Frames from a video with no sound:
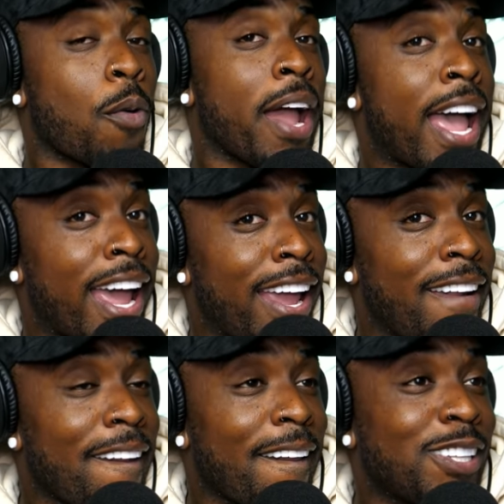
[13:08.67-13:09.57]

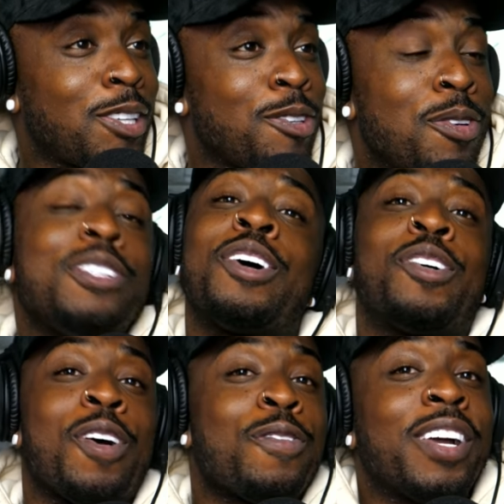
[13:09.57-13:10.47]
Okay. So you and your
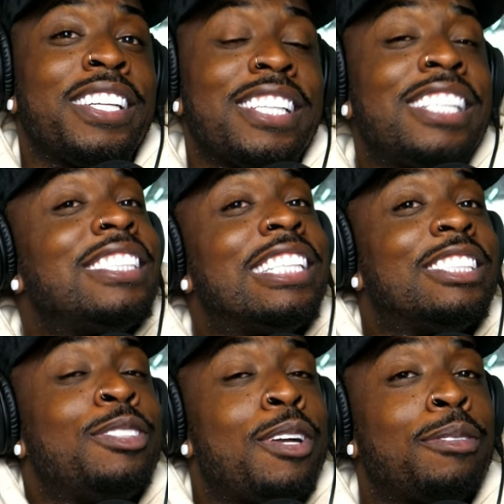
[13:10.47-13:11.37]
girlfriend,
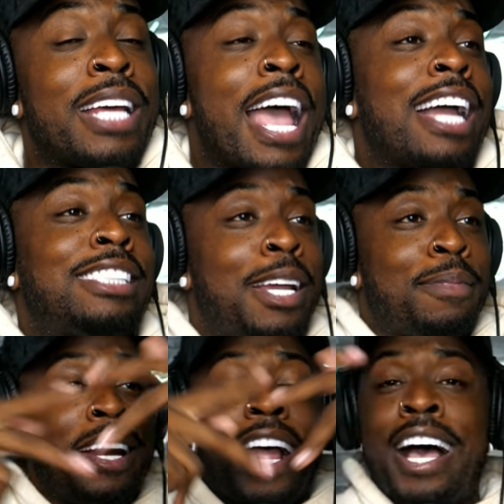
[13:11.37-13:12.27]
you know, tag
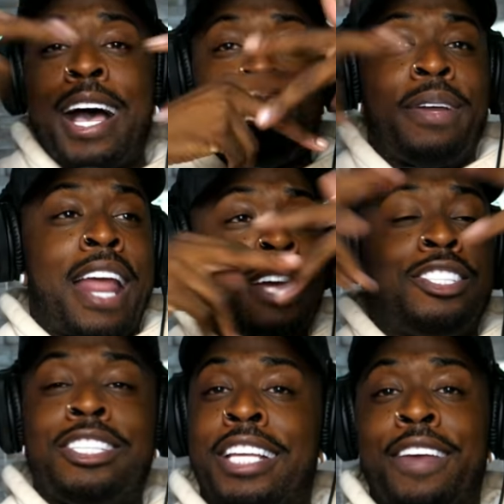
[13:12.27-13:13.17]
teamed it up, and
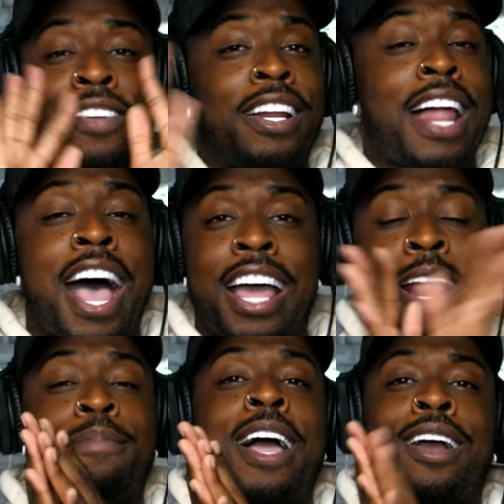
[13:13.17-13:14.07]
they just giving a lot.
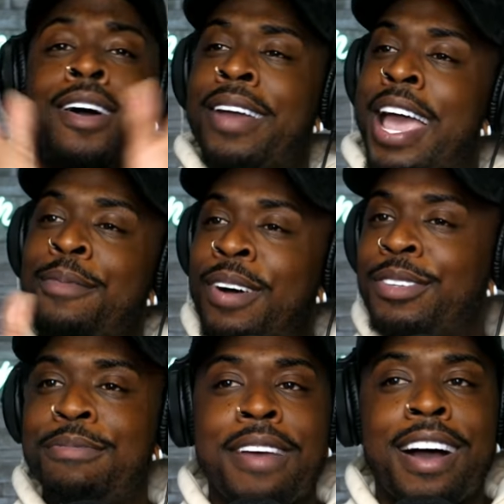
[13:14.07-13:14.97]
And I'm like, okay,
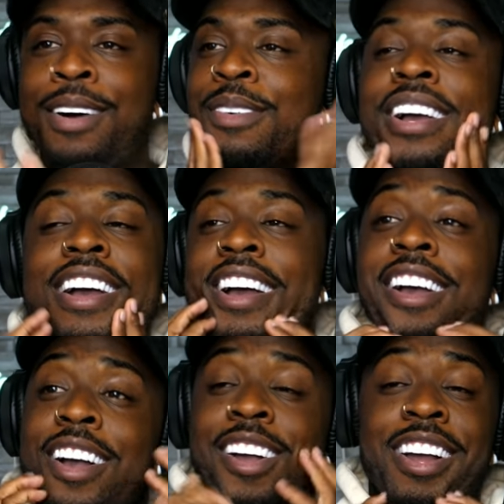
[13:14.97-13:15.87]
well, you know,
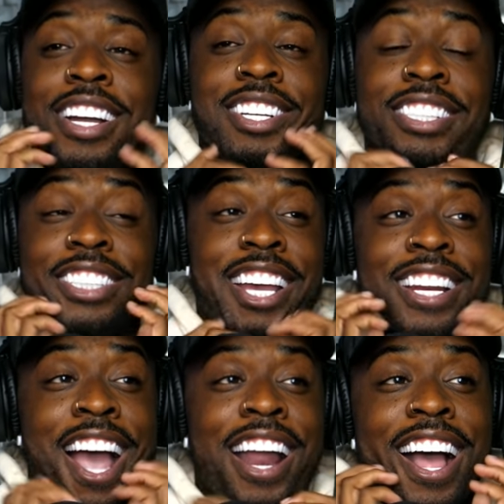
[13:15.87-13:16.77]
it's
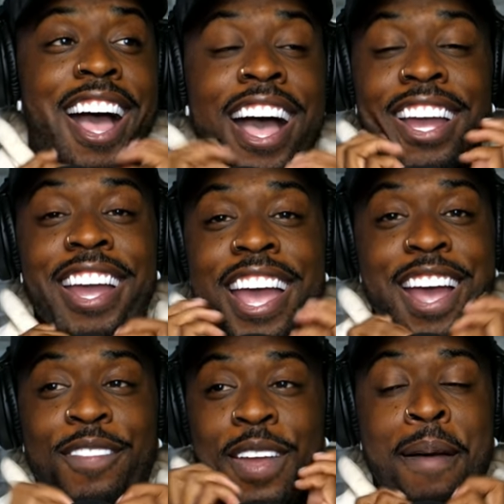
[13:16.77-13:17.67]
getting kind of hot and
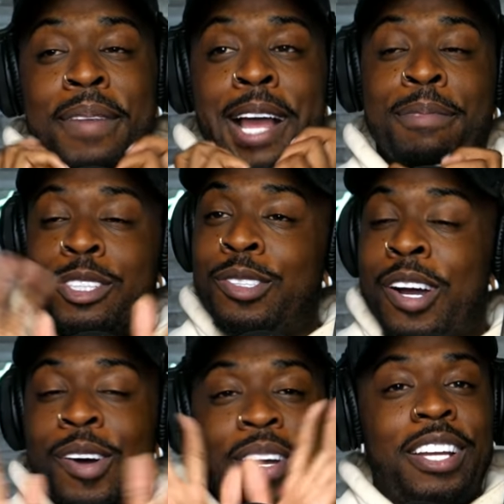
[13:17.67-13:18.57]
happy. I'm like, but you
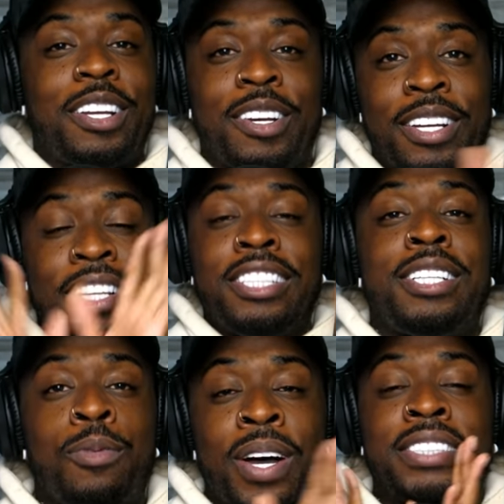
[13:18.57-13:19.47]
know, at
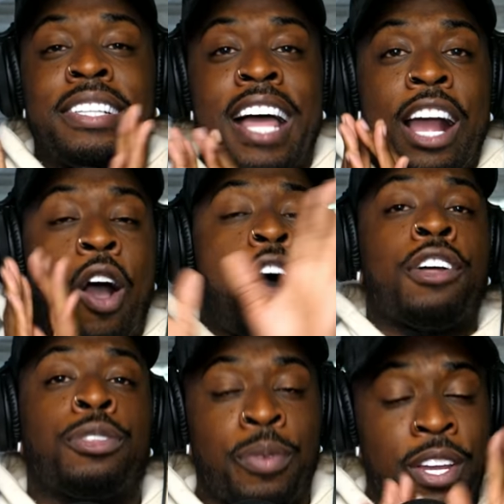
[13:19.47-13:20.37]
least it wasn't like
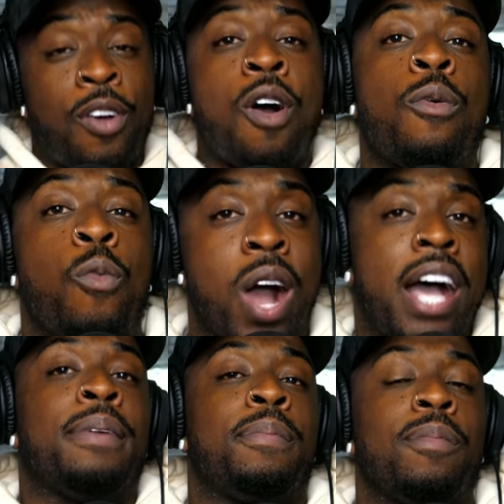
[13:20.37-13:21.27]
all three on
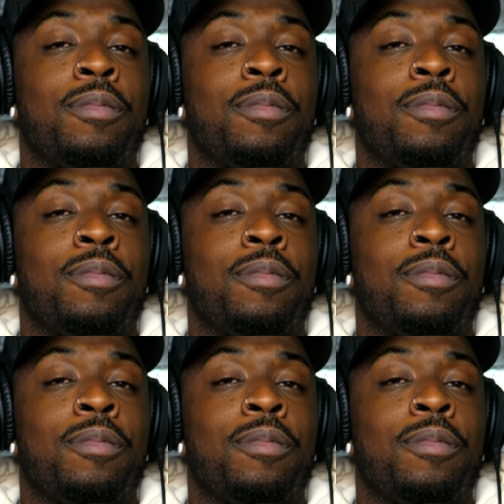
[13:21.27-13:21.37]
one.